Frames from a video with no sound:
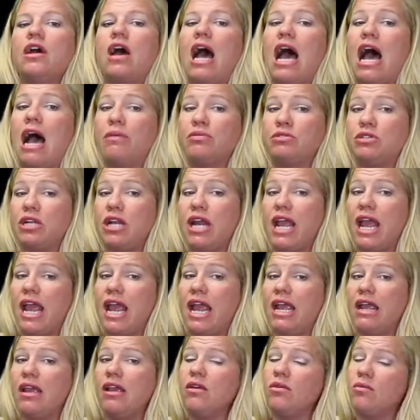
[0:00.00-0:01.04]
Option
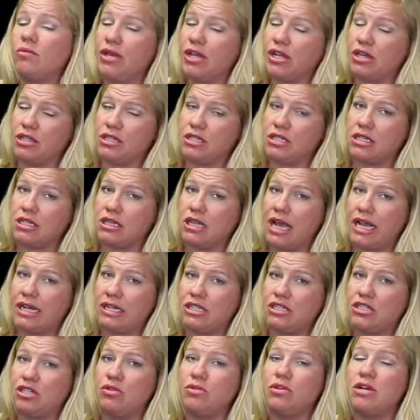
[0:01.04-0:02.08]
A, we could
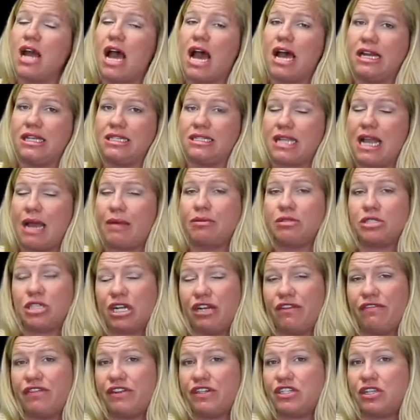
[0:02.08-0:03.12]
select to not establish
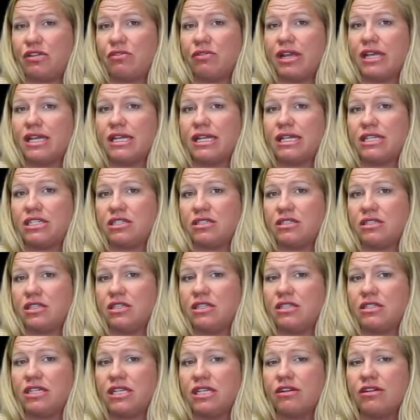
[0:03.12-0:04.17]
any fishing regulations in
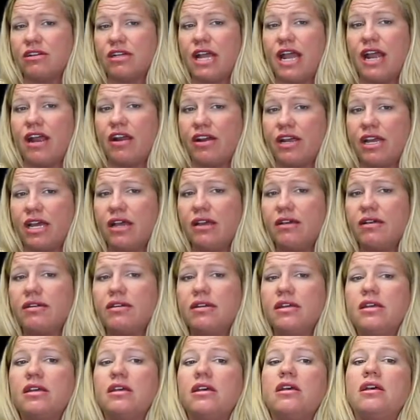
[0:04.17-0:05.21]
this area.
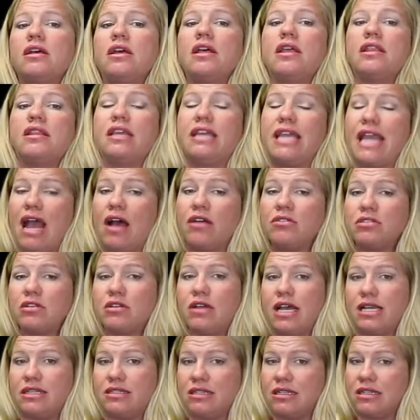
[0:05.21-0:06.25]
The
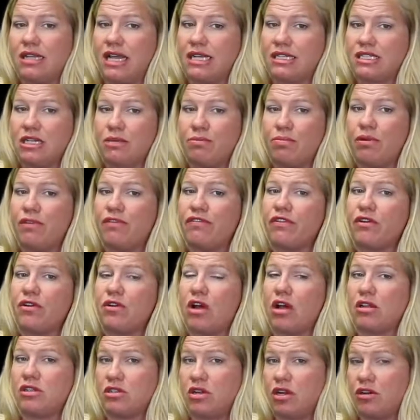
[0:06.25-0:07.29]
Council has selected preferred
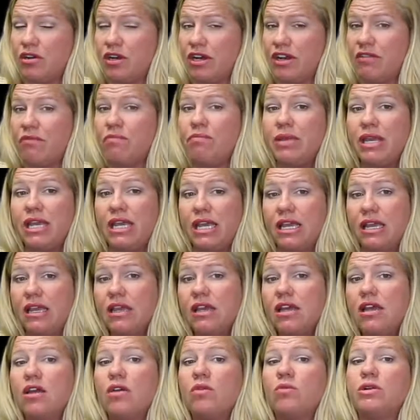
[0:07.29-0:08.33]
alternative B,
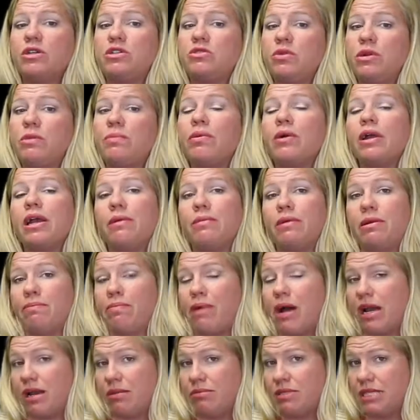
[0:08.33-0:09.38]
which would prohibit
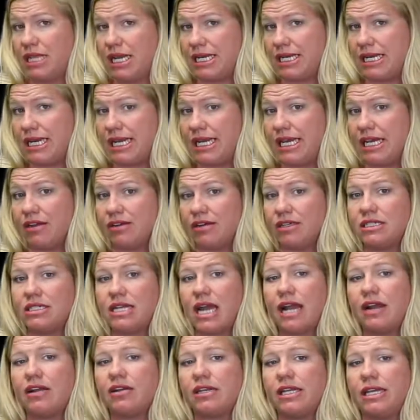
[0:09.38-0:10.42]
bottom tending gear
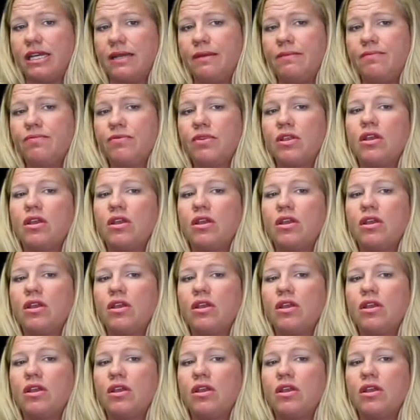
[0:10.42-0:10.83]
entirely.